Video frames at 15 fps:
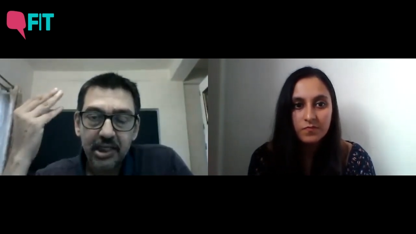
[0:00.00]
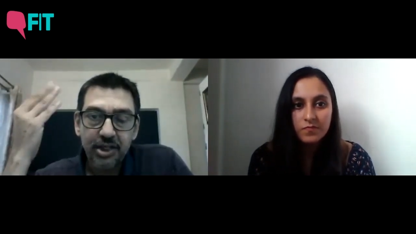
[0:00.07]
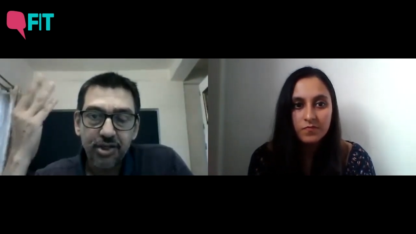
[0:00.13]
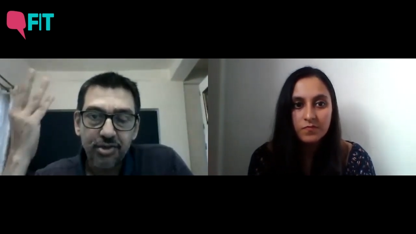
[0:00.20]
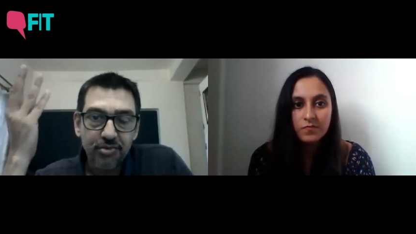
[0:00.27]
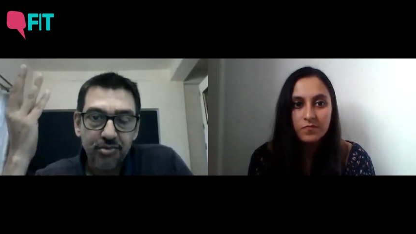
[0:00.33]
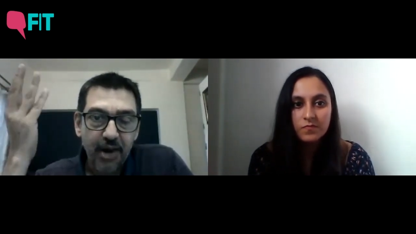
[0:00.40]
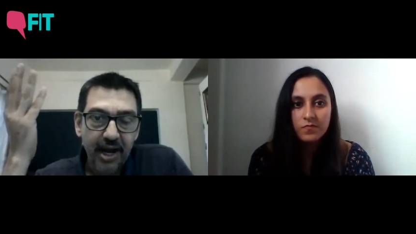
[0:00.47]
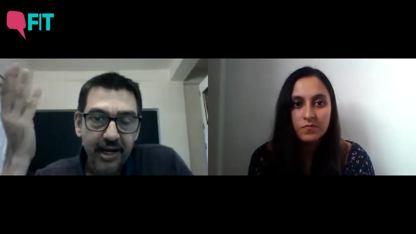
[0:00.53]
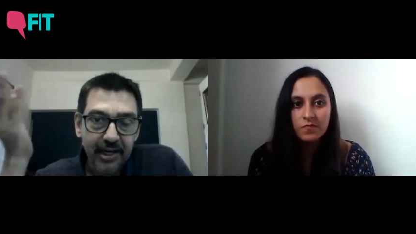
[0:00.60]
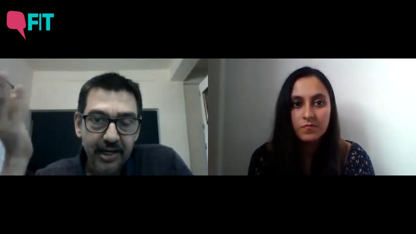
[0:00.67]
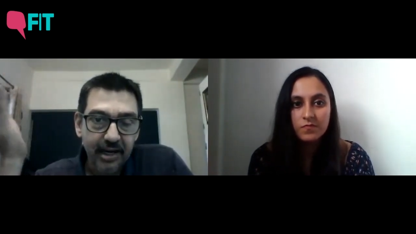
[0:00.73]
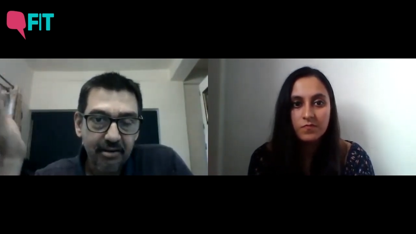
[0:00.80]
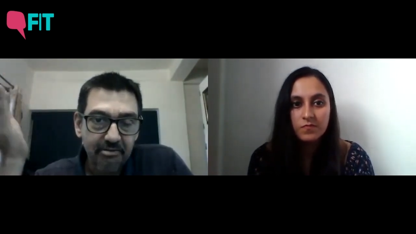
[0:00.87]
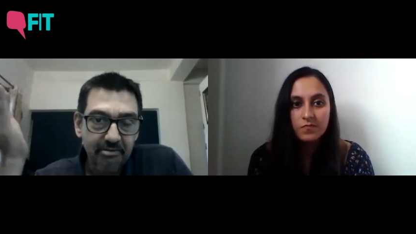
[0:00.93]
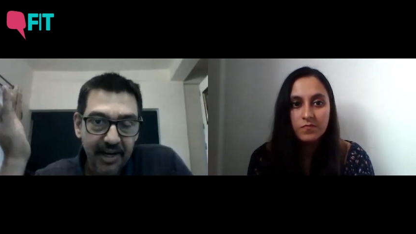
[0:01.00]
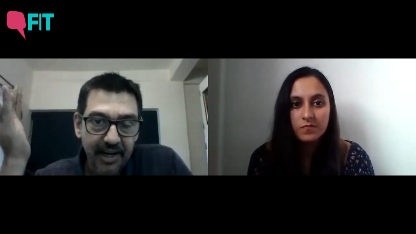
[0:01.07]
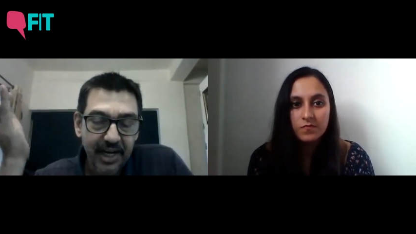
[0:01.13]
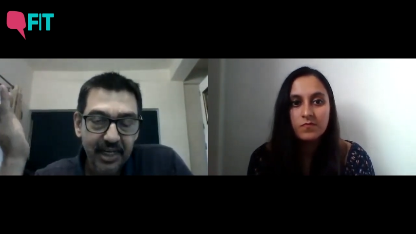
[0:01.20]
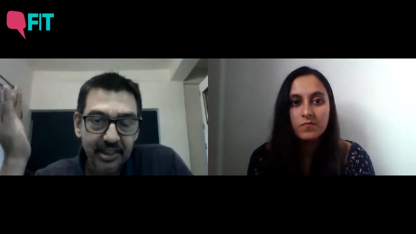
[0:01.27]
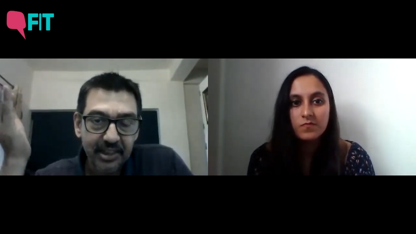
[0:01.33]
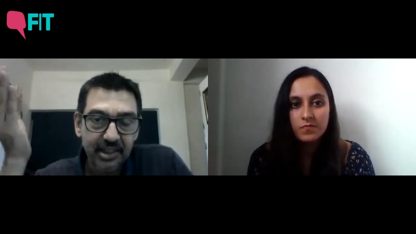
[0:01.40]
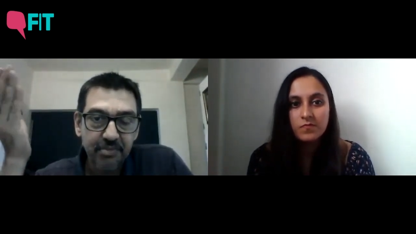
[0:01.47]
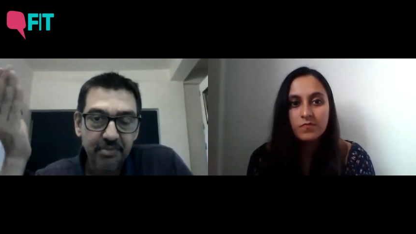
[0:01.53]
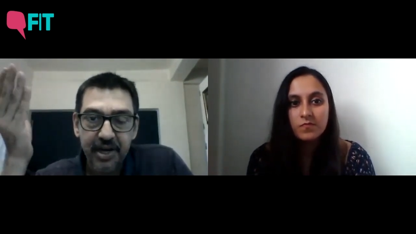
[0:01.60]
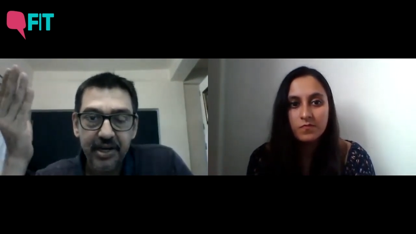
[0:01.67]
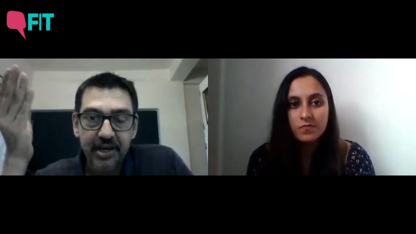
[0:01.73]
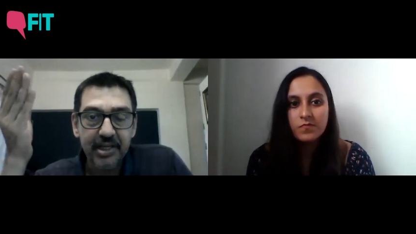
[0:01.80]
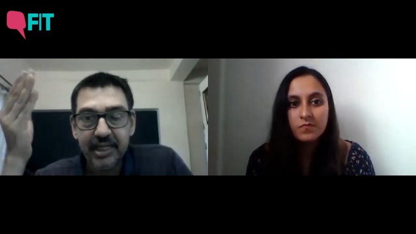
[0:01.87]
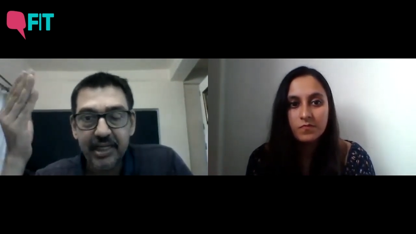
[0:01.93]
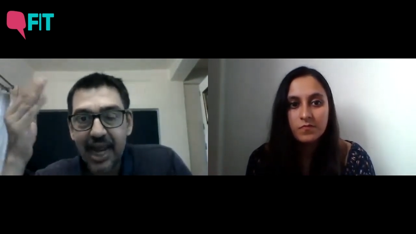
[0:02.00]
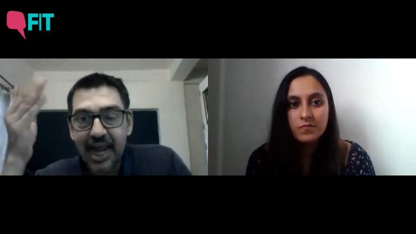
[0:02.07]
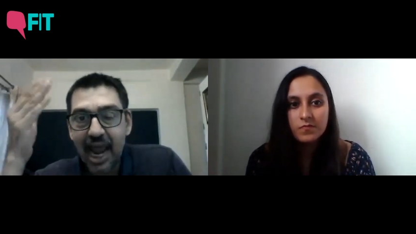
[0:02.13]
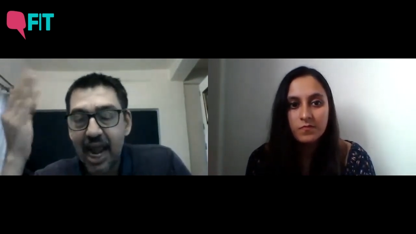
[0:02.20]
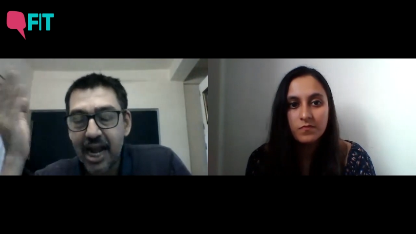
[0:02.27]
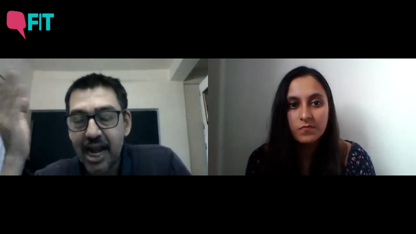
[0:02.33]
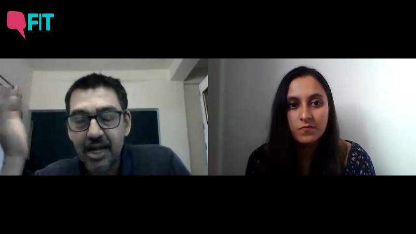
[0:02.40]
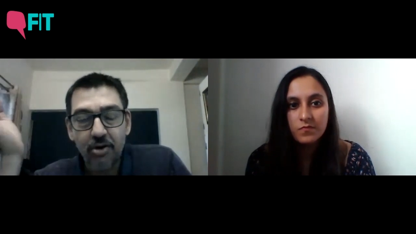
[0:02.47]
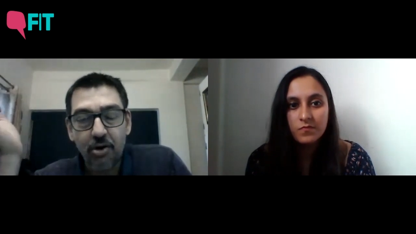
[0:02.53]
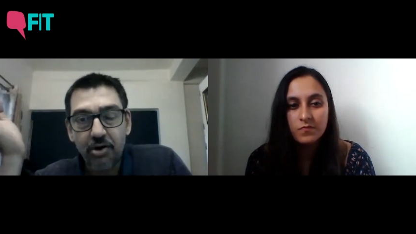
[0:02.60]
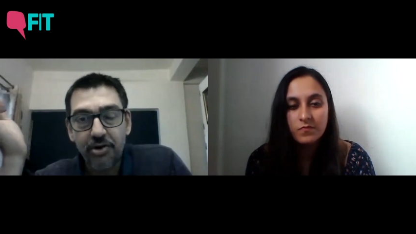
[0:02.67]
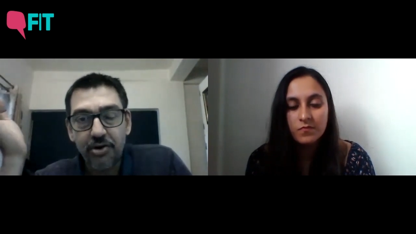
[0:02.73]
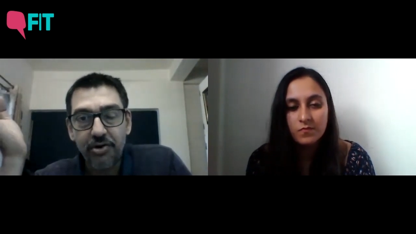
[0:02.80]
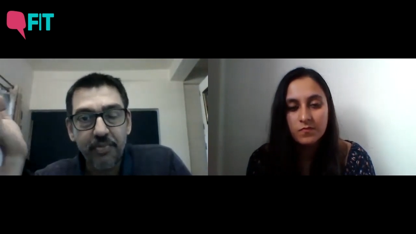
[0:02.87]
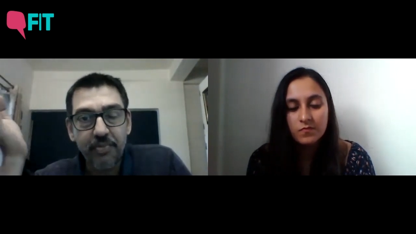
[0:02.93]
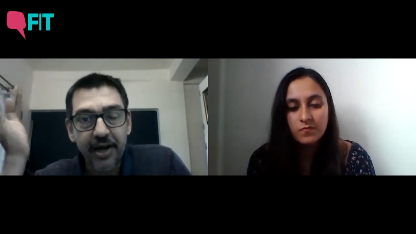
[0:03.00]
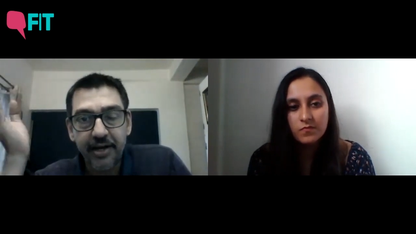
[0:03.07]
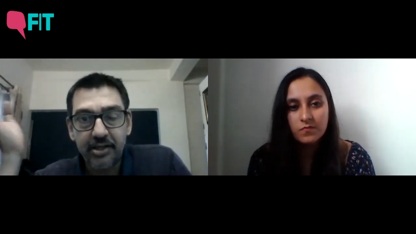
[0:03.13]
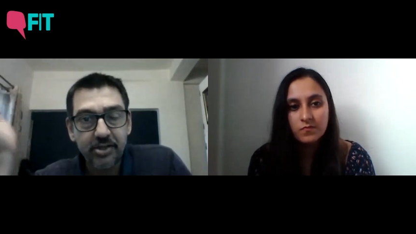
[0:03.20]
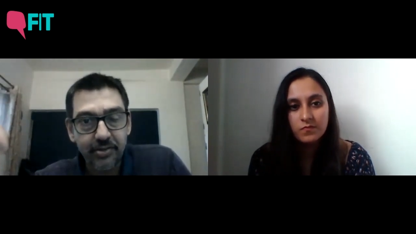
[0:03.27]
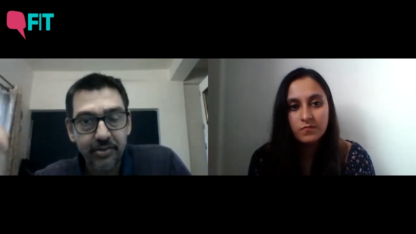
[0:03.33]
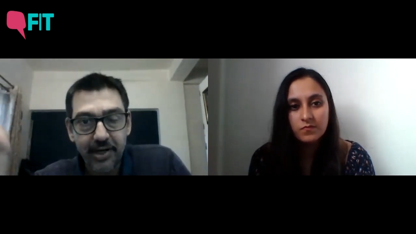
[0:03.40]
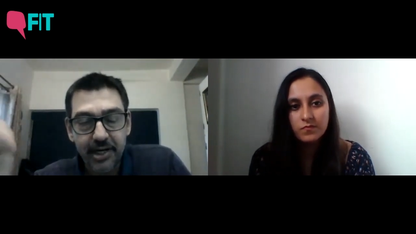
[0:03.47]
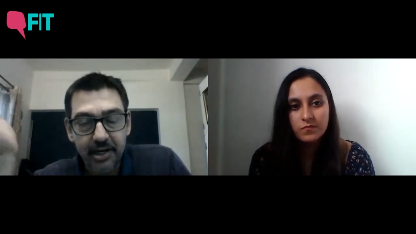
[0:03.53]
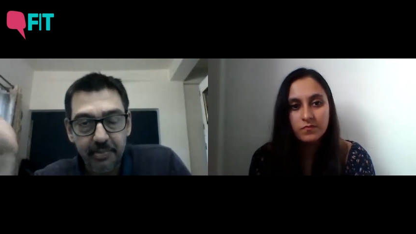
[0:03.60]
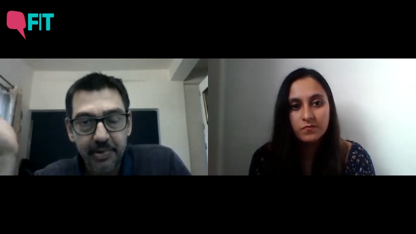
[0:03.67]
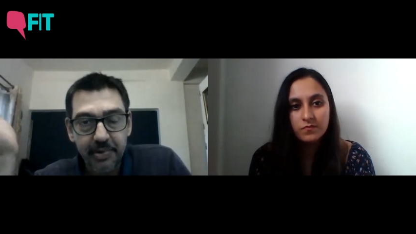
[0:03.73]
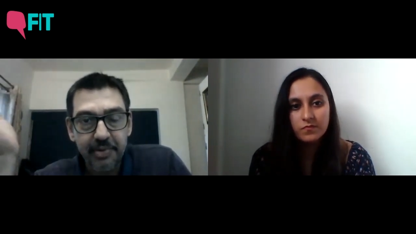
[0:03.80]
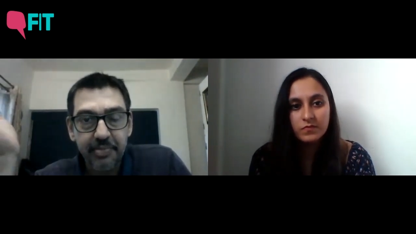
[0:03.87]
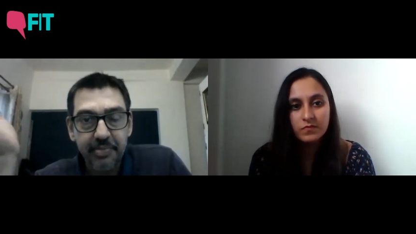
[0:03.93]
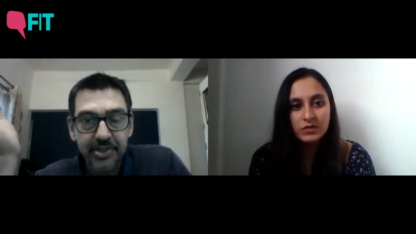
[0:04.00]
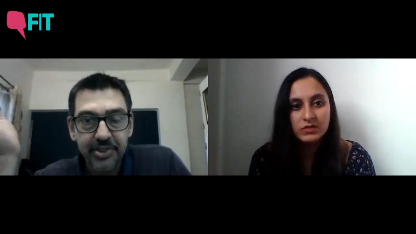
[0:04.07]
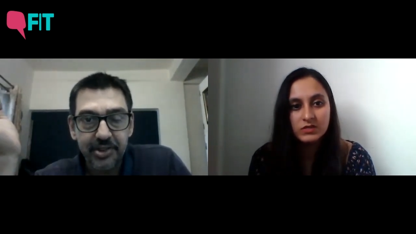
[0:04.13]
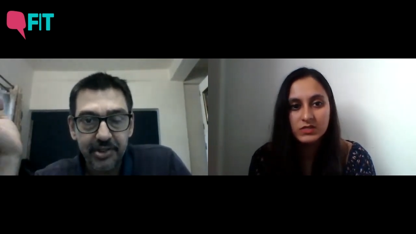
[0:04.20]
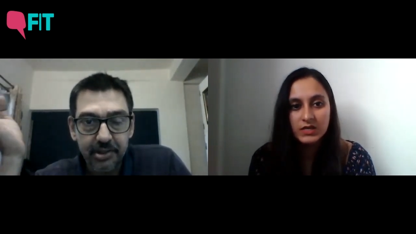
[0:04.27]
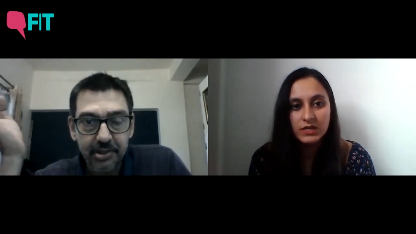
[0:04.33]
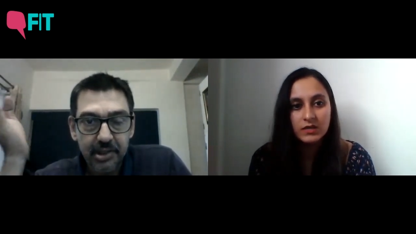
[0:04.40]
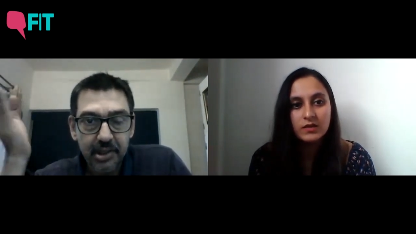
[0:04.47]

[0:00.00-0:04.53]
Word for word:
Speaker 1: you might get a financial penalty, and or you might also end up in prison.